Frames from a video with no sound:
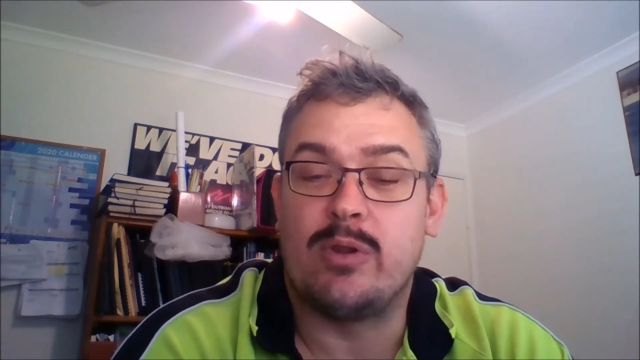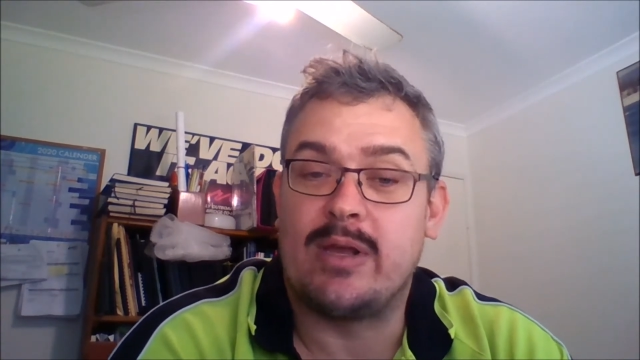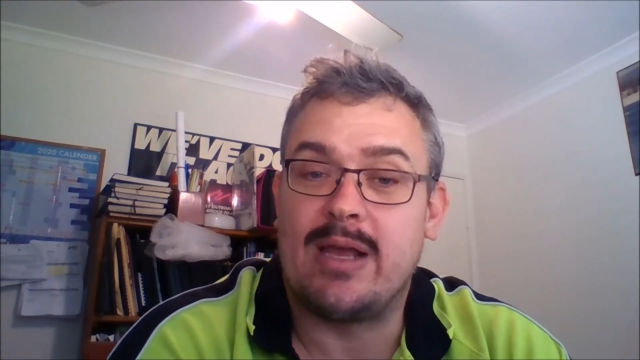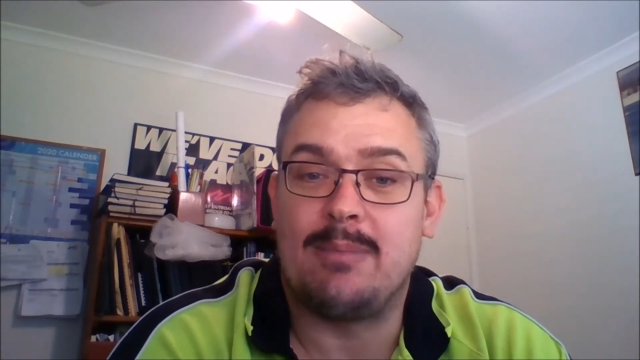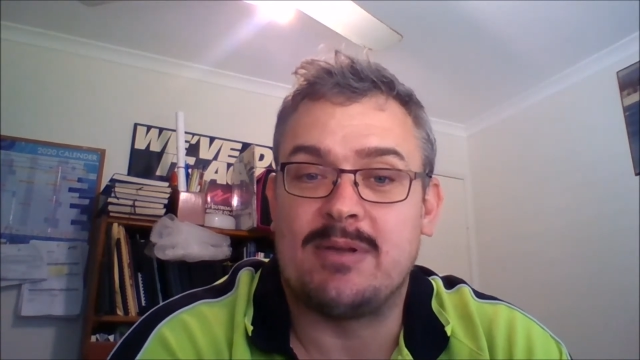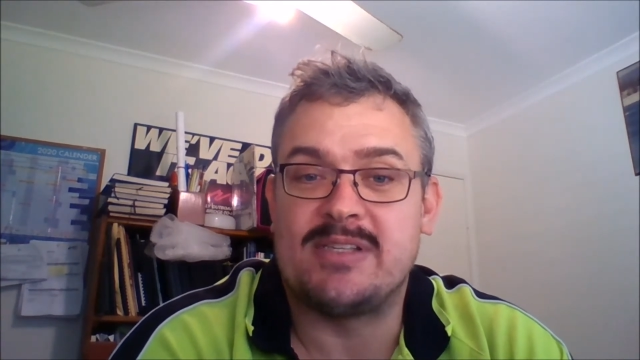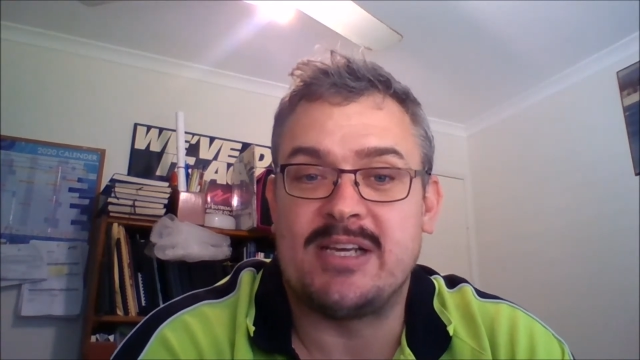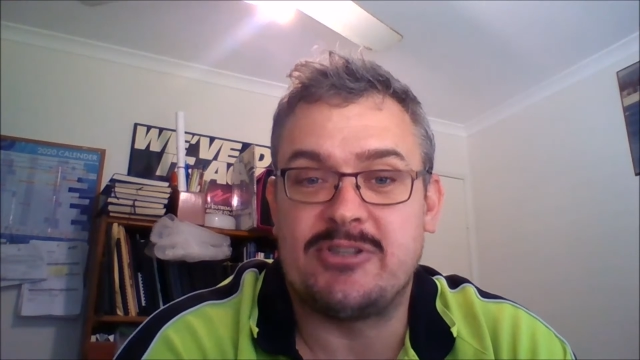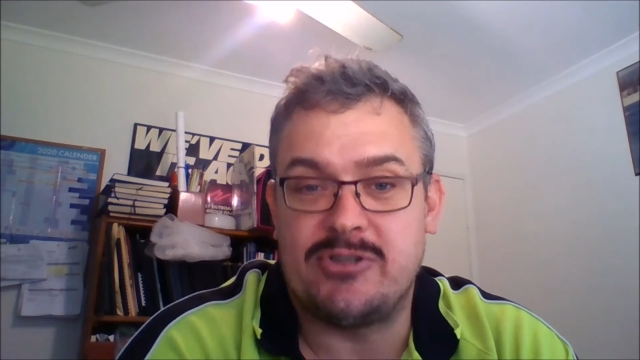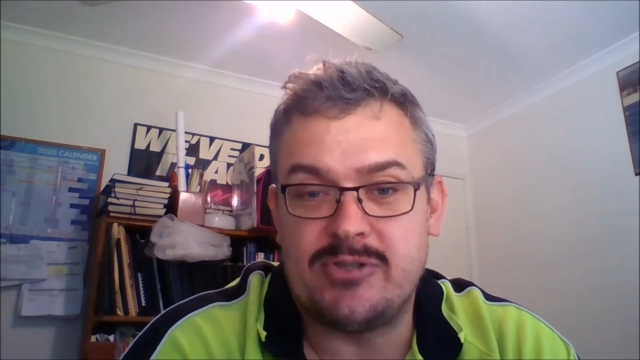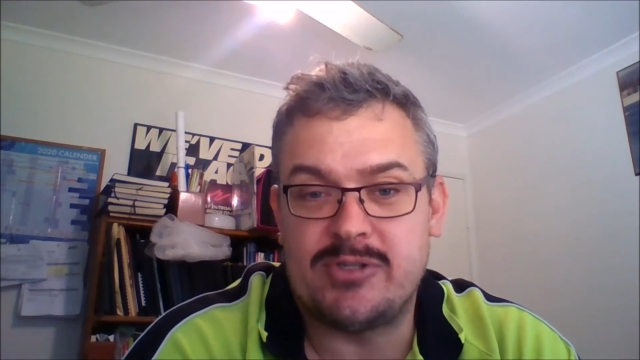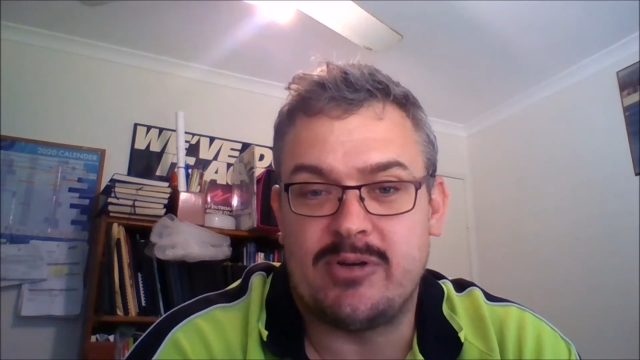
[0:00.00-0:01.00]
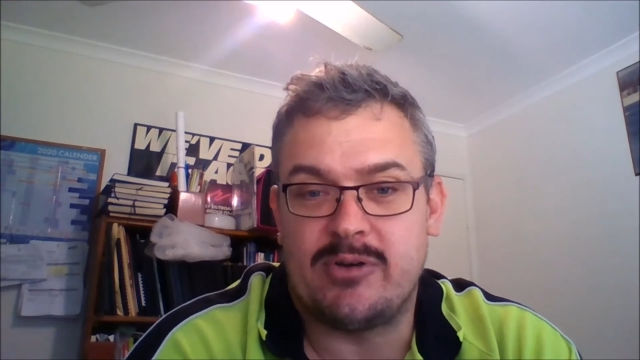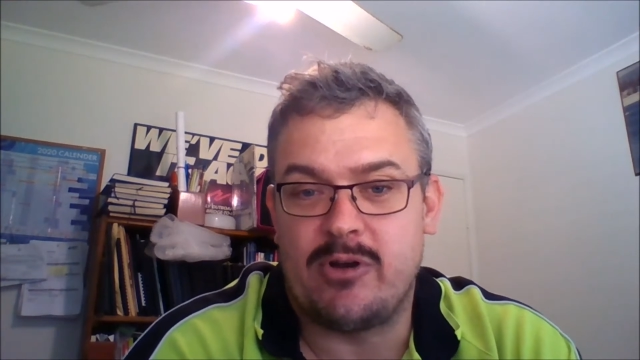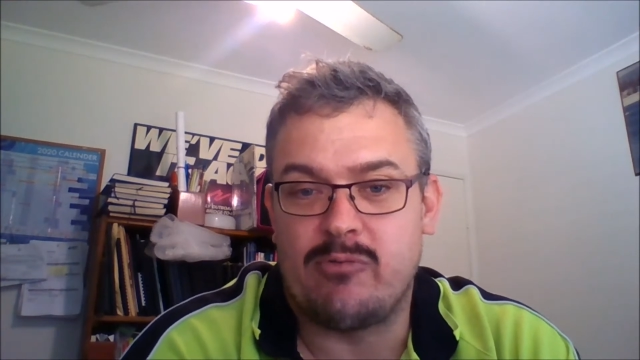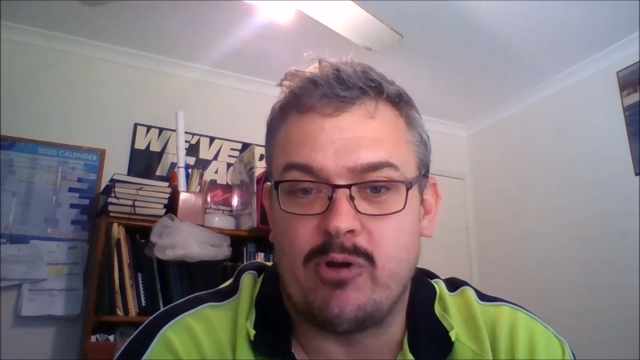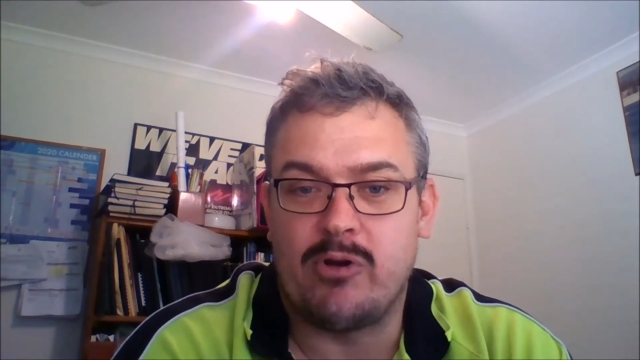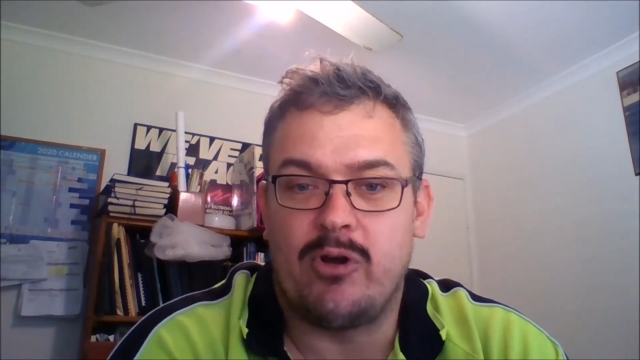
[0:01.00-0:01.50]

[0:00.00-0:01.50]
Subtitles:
with a couple of sections so I know rod